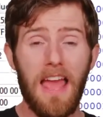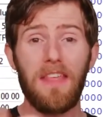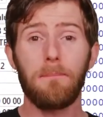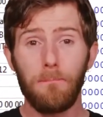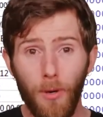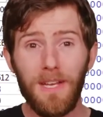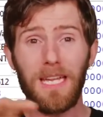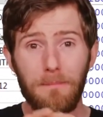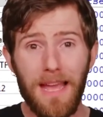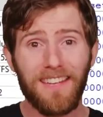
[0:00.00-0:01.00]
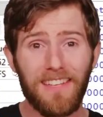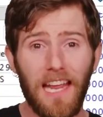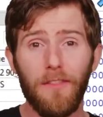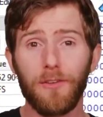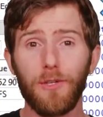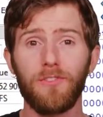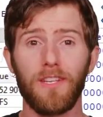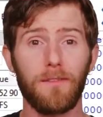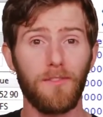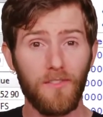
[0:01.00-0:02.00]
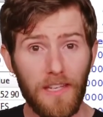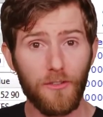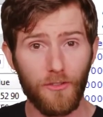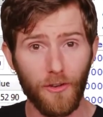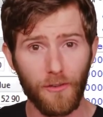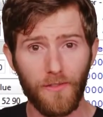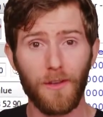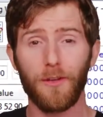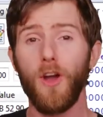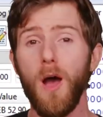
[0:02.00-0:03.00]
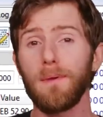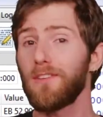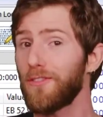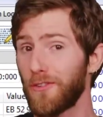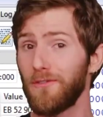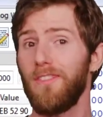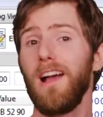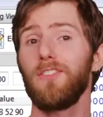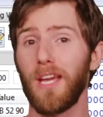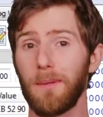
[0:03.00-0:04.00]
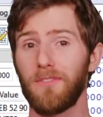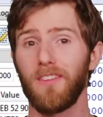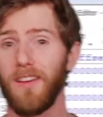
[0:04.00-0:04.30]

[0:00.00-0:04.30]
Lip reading: and then putting it back together using signatures that are common to certain file types.